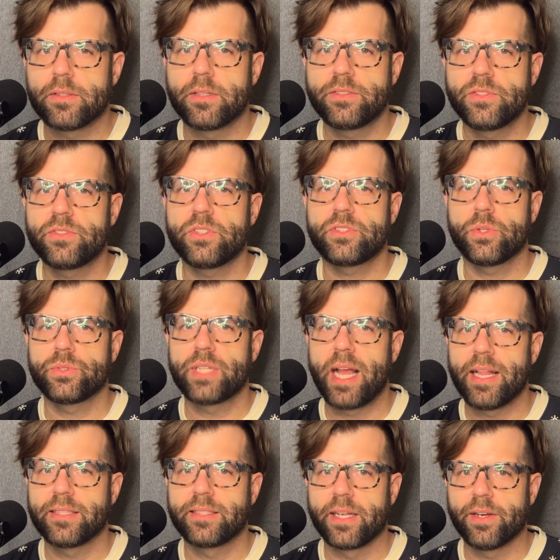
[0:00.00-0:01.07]
is a
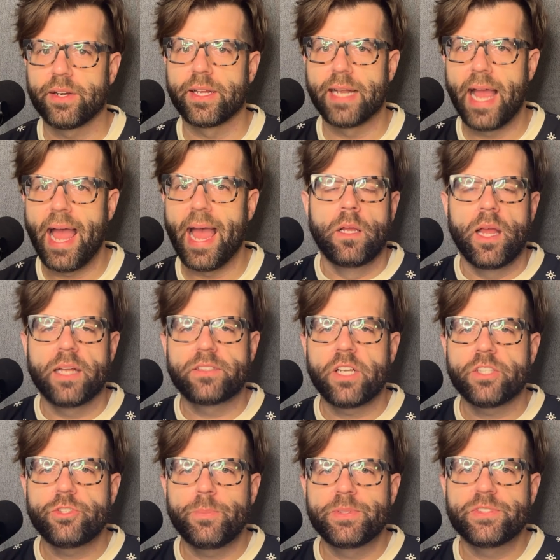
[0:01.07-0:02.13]
totalitarian act. It's
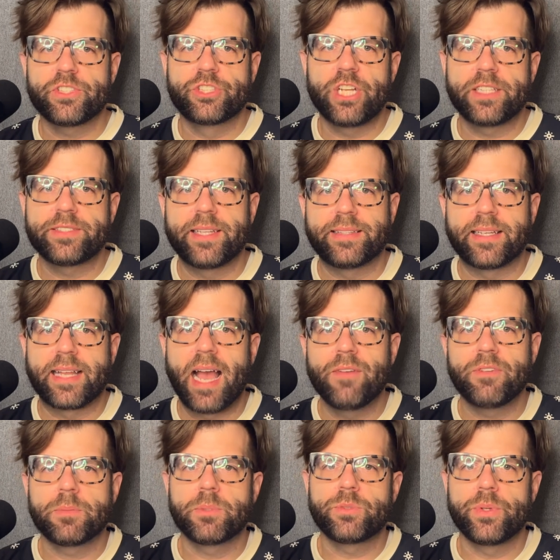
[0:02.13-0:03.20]
also been suggested that the
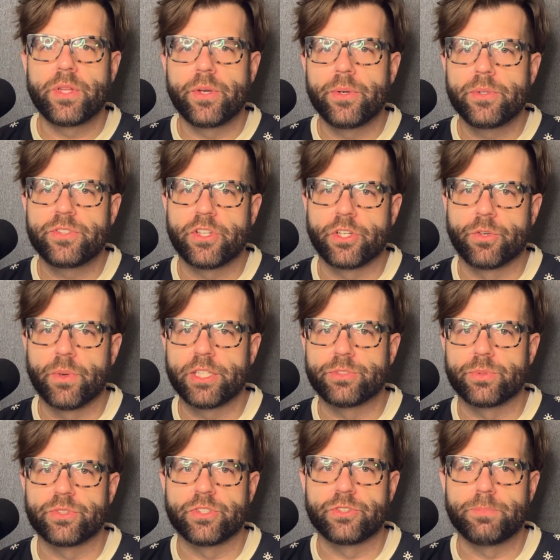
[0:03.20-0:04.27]
conflict between the Who's and the Grinch
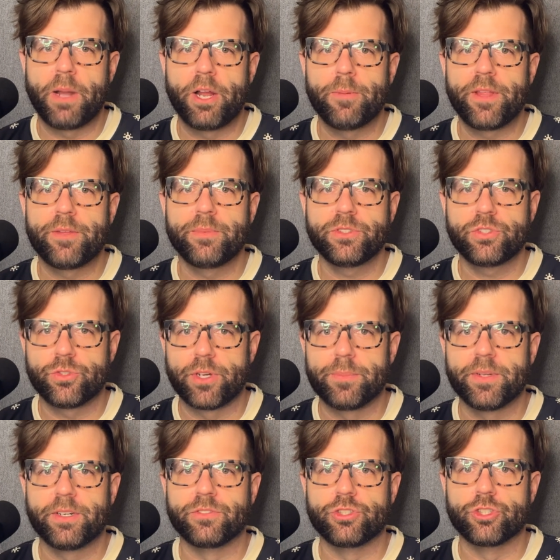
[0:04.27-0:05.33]
was inspired by the
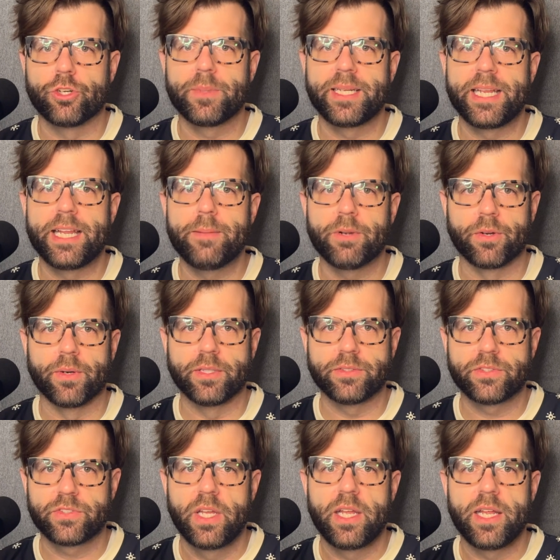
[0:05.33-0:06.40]
mistreatment of German
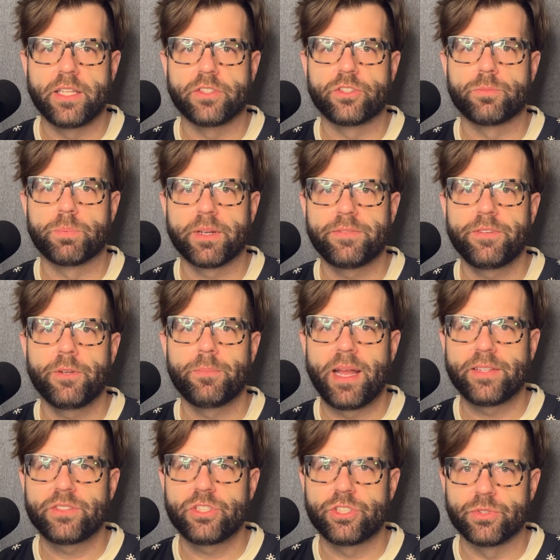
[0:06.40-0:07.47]
immigrants in Springfield,
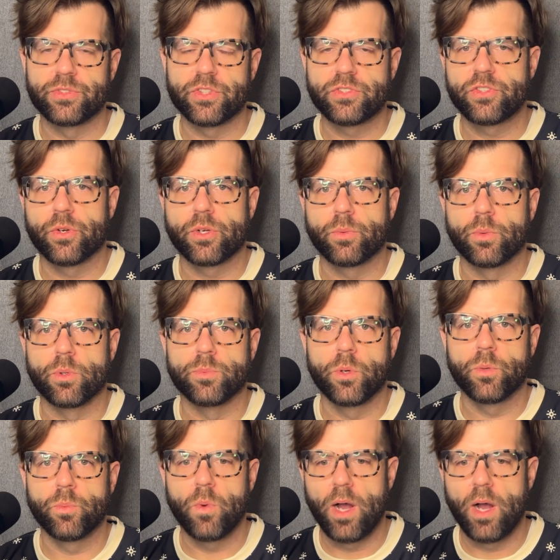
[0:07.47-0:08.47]
Massachusetts during World War I.